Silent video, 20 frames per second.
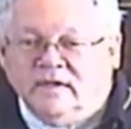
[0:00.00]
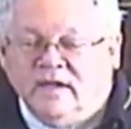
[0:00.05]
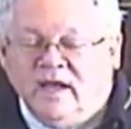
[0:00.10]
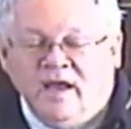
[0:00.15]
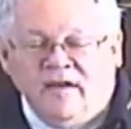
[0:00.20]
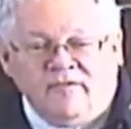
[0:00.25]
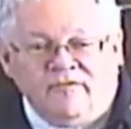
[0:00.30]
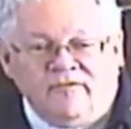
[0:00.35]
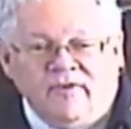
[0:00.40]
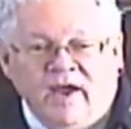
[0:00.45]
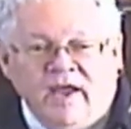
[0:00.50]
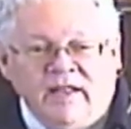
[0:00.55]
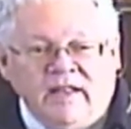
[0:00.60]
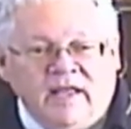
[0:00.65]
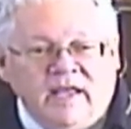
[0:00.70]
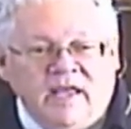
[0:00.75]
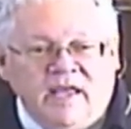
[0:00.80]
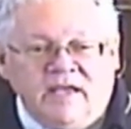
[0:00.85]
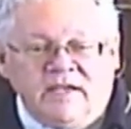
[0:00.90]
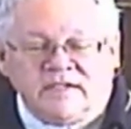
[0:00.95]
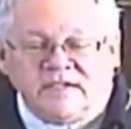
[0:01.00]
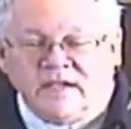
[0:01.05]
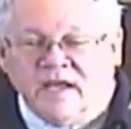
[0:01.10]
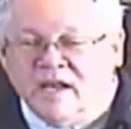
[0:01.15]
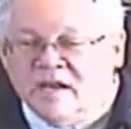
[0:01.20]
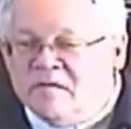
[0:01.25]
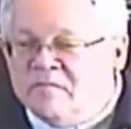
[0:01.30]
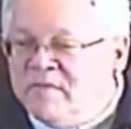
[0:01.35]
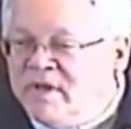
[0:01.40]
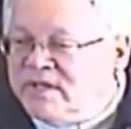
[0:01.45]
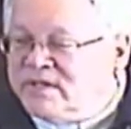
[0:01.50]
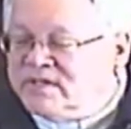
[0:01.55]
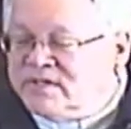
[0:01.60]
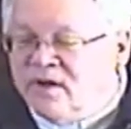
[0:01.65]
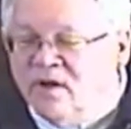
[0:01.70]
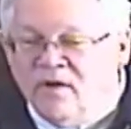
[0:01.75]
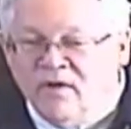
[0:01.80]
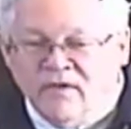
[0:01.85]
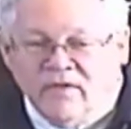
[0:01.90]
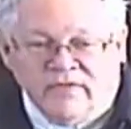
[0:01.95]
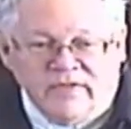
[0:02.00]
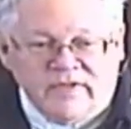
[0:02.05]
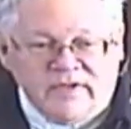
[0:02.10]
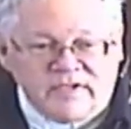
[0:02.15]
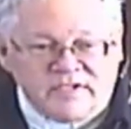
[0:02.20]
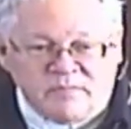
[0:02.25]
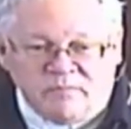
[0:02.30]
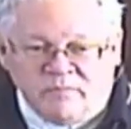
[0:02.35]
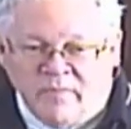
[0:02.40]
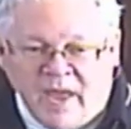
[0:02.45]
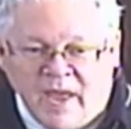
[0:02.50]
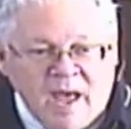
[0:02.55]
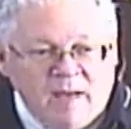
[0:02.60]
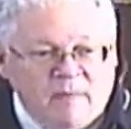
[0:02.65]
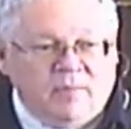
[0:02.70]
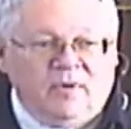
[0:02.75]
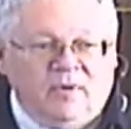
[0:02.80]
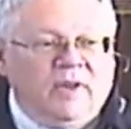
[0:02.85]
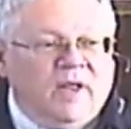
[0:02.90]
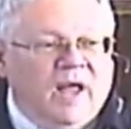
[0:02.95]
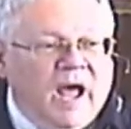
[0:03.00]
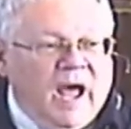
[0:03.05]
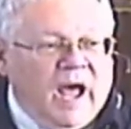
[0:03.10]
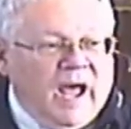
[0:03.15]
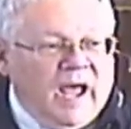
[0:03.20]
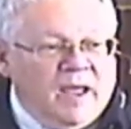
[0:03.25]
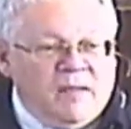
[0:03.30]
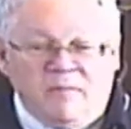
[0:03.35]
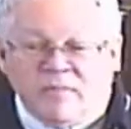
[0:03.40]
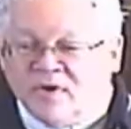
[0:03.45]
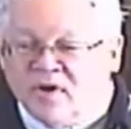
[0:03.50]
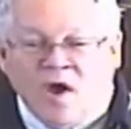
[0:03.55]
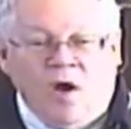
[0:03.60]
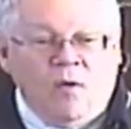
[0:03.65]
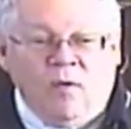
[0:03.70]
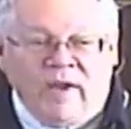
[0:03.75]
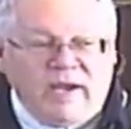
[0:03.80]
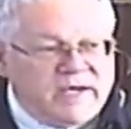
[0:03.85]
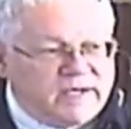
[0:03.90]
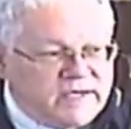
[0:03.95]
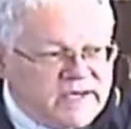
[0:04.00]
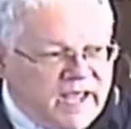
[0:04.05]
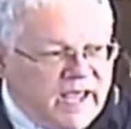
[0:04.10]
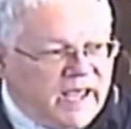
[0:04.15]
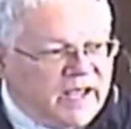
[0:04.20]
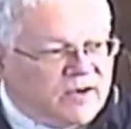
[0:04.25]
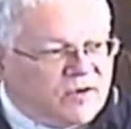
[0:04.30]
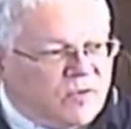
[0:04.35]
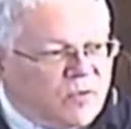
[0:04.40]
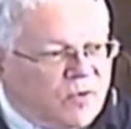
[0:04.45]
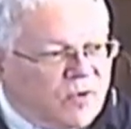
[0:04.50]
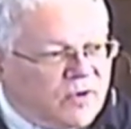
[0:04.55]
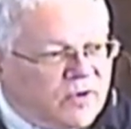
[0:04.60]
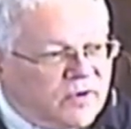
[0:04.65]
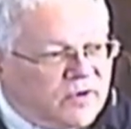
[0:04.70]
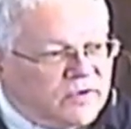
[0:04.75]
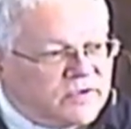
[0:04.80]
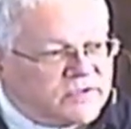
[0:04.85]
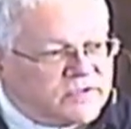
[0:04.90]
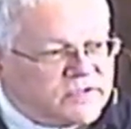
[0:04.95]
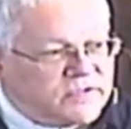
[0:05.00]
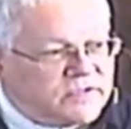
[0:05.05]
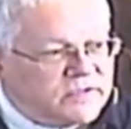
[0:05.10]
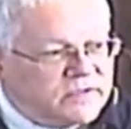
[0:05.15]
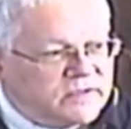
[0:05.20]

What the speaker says: And finally he said, amidst all this babble, I am going to headquarters.